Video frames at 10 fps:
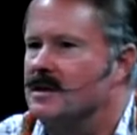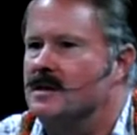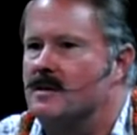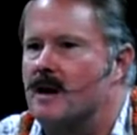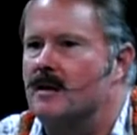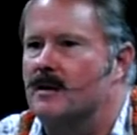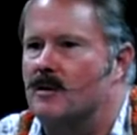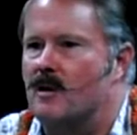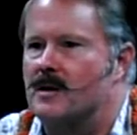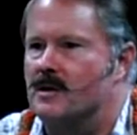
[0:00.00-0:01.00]
This is not
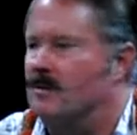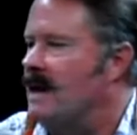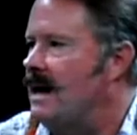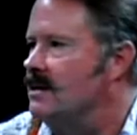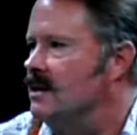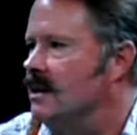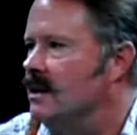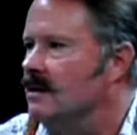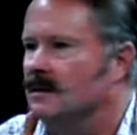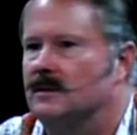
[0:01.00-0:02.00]
going to cross our paths again.